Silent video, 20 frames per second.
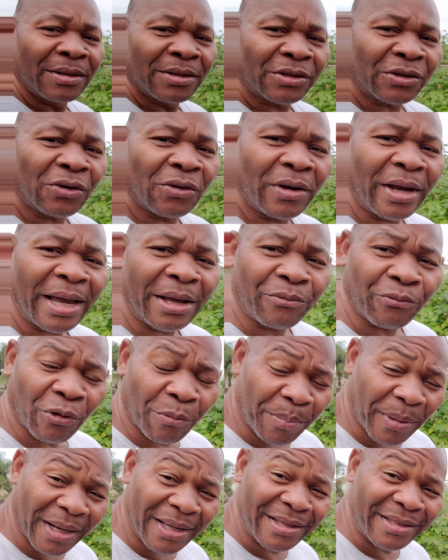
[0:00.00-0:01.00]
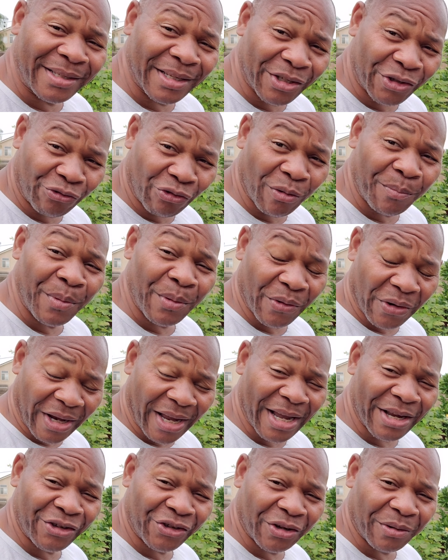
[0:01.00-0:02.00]
Let's go ahead and replace this drip
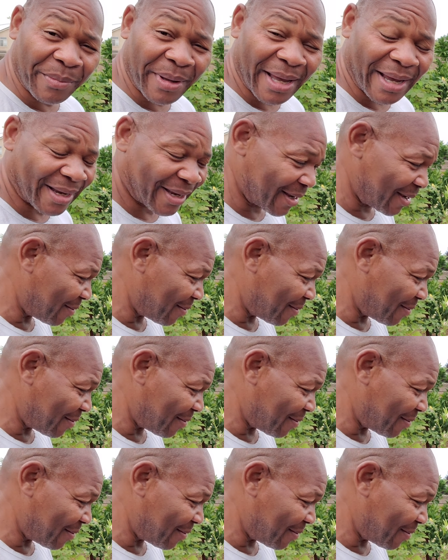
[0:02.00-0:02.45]
irrigation back.